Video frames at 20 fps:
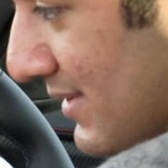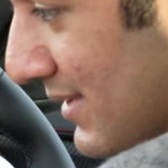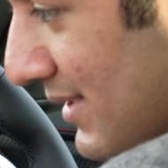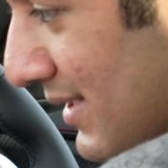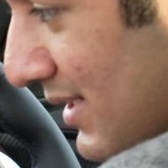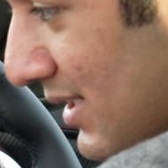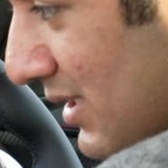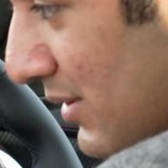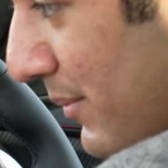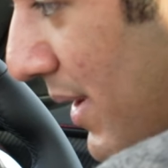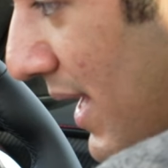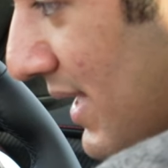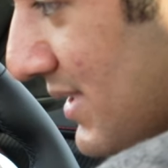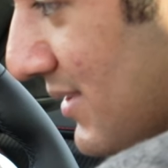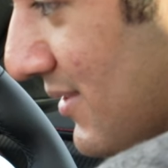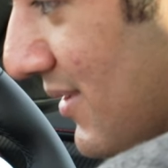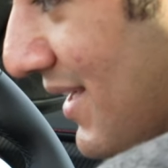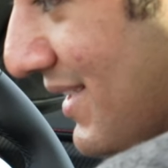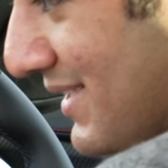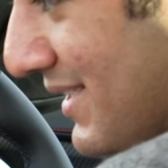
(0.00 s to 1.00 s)
little
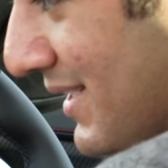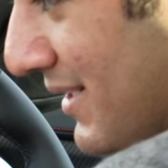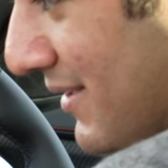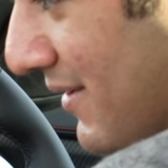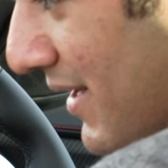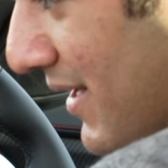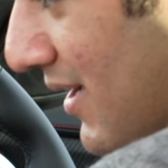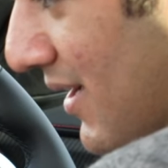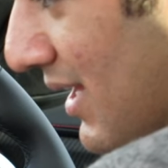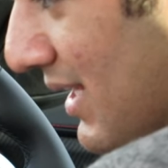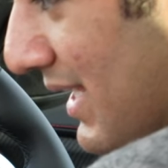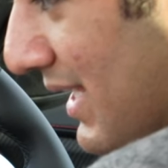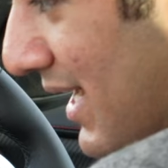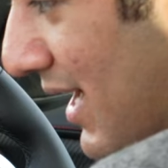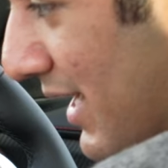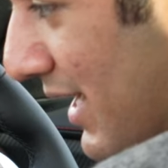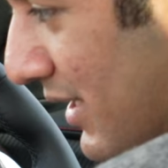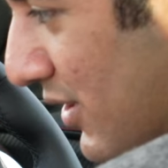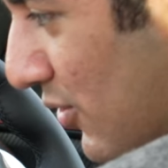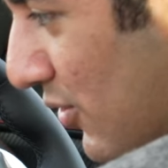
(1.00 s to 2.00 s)
Maserati Grecale
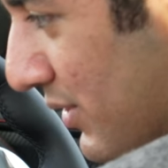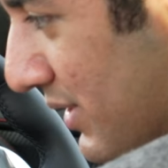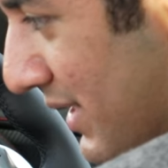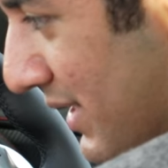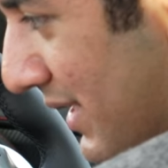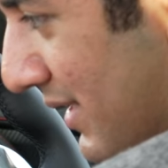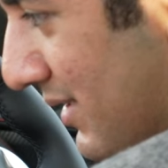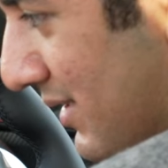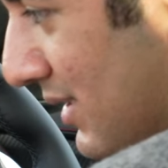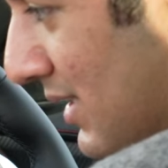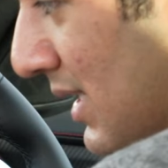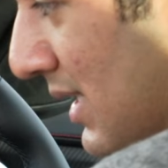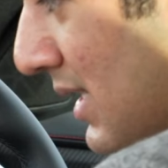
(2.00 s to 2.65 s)
icon there,